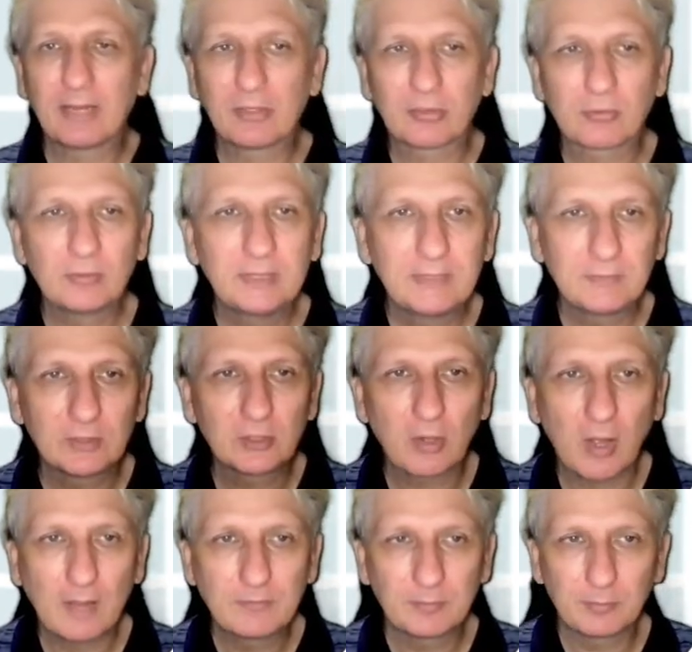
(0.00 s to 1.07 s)
are based
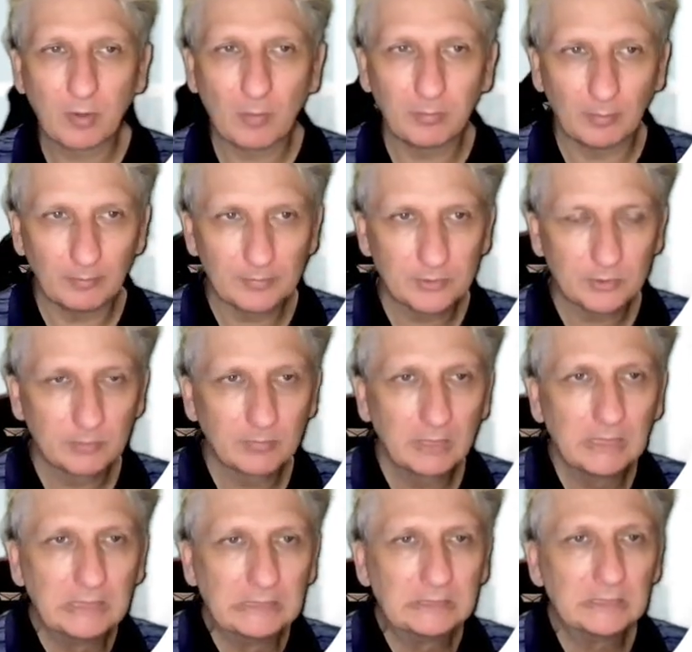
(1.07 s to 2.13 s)
around three different types of
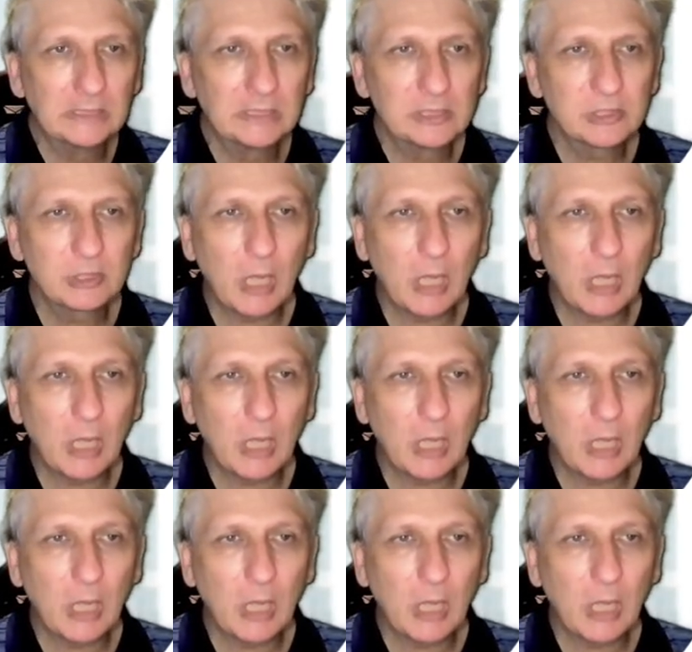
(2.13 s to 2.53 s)
problems.